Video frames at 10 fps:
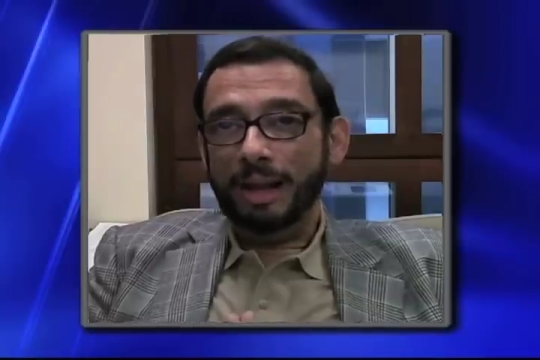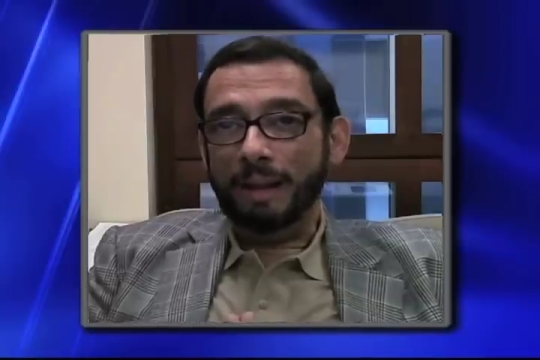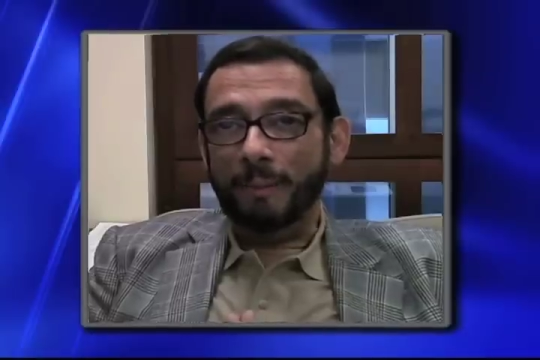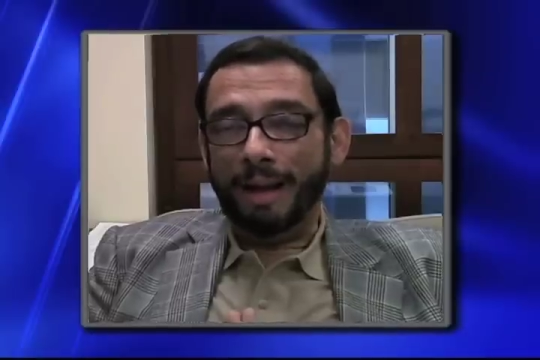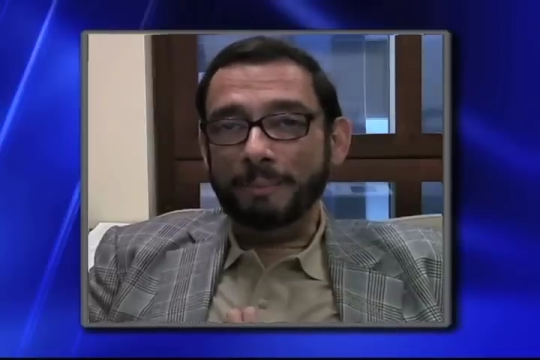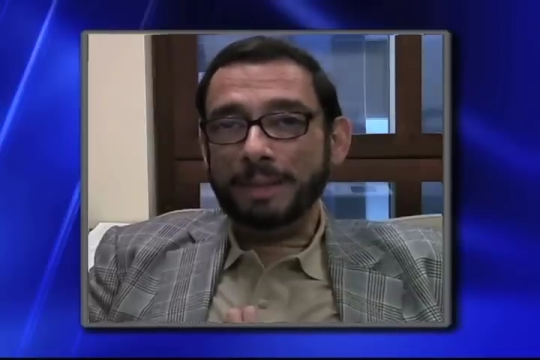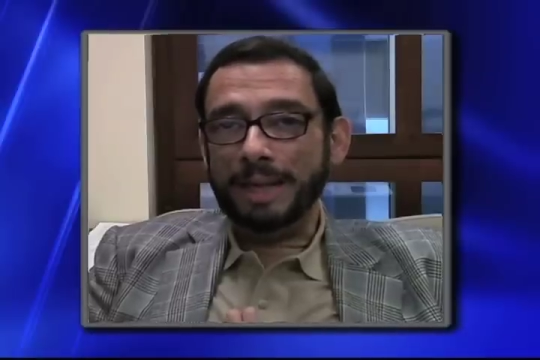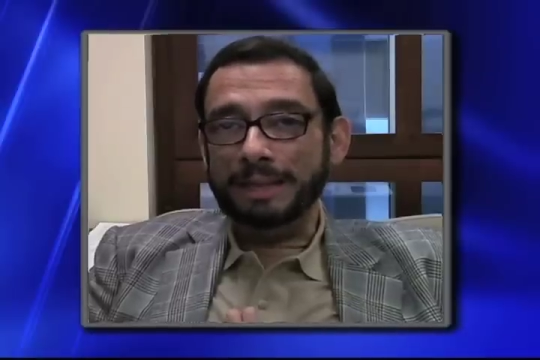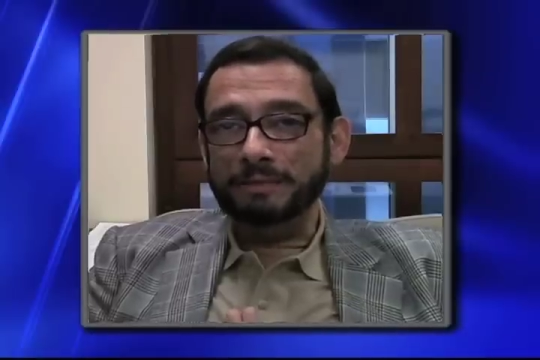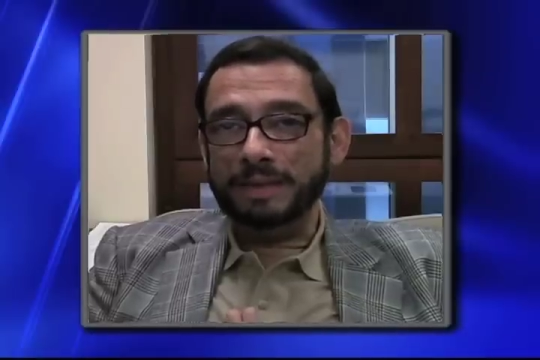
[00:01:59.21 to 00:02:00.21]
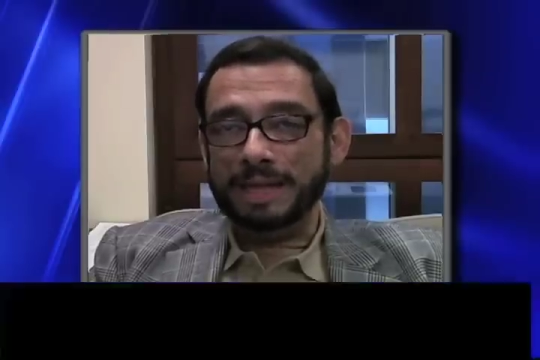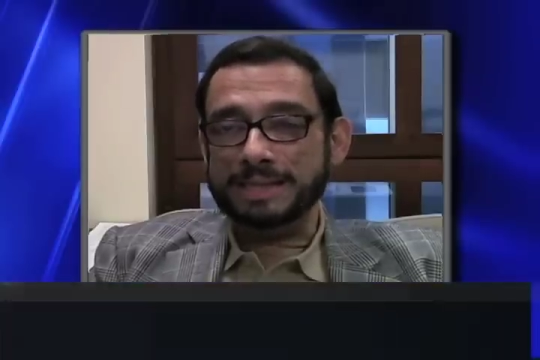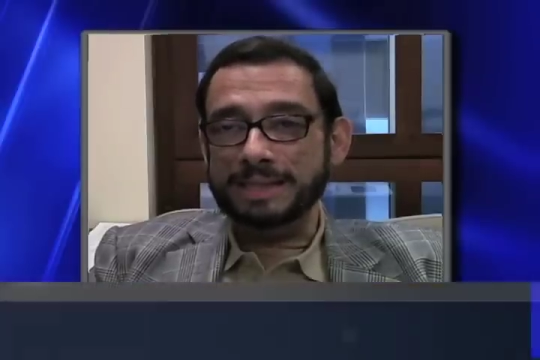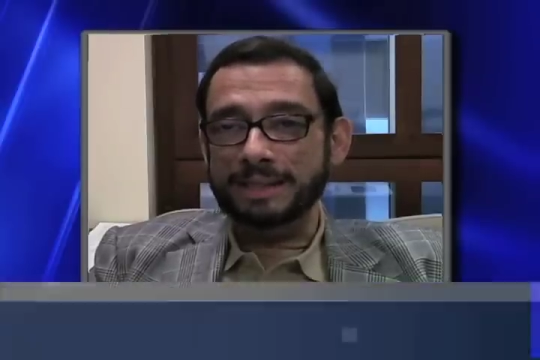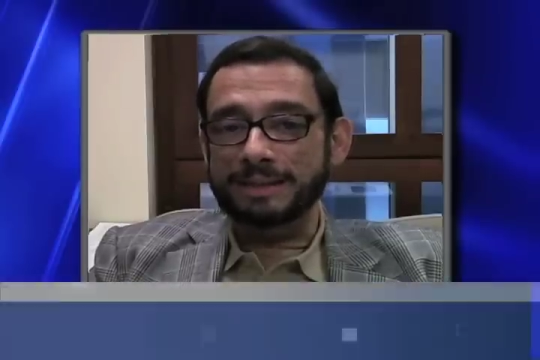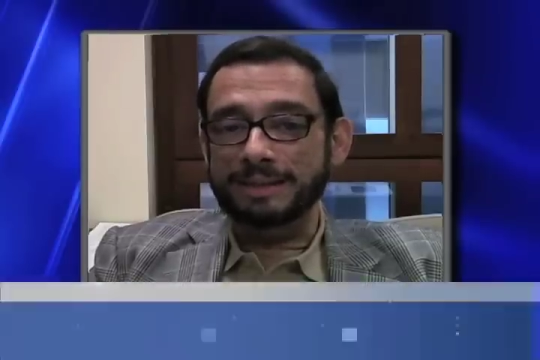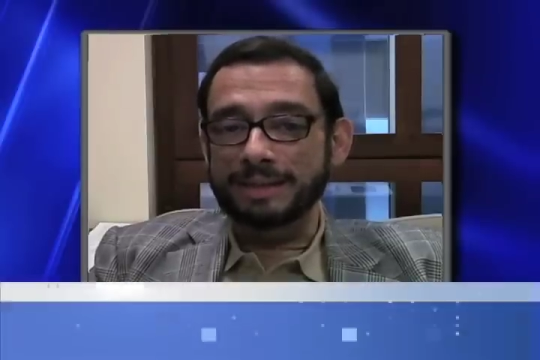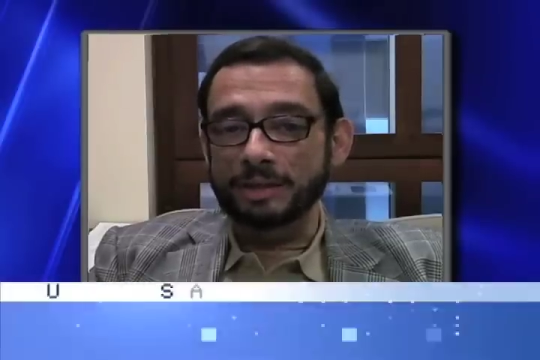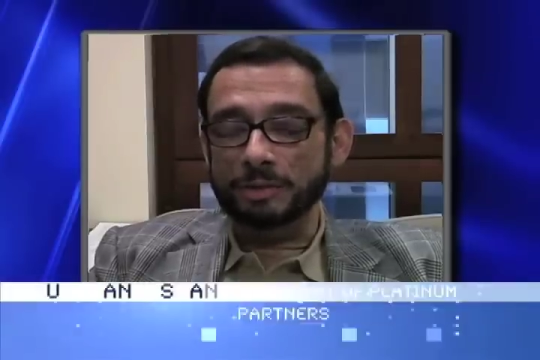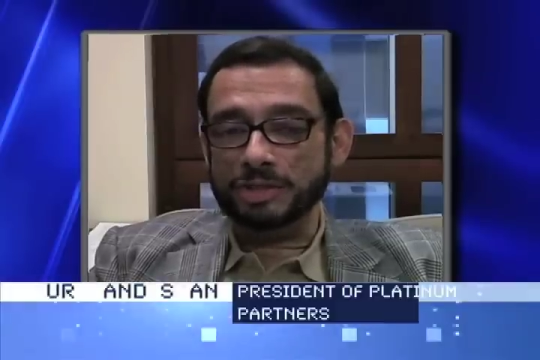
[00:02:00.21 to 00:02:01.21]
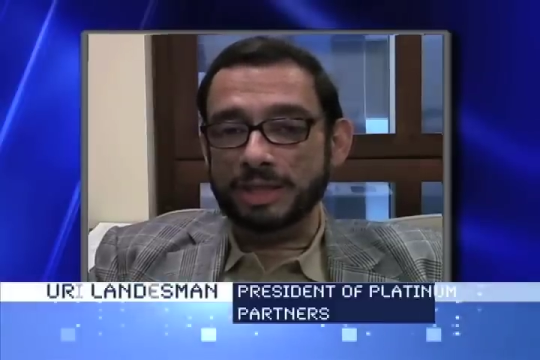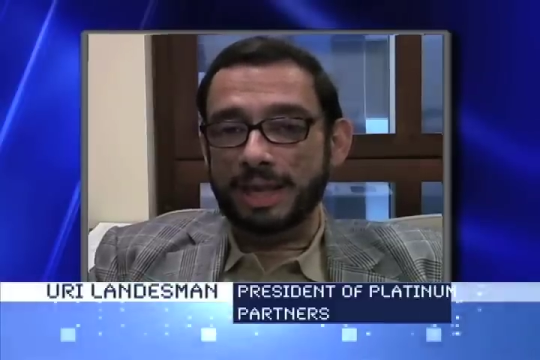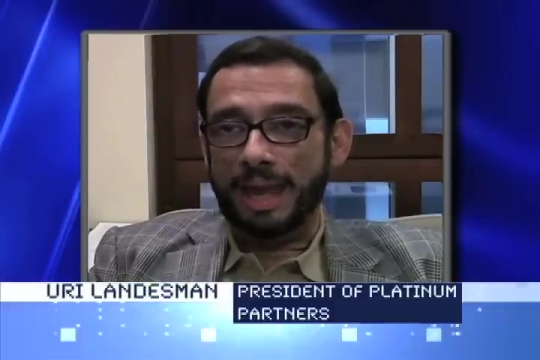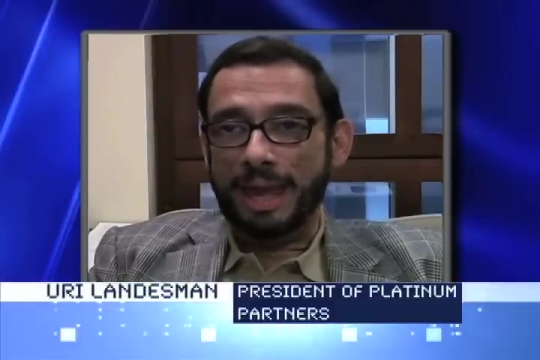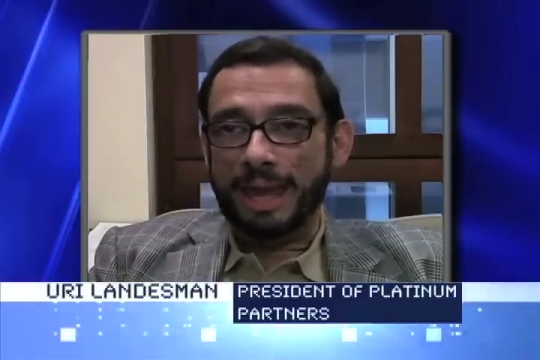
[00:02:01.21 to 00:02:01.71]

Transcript: I'm kind of guessing that the year is going to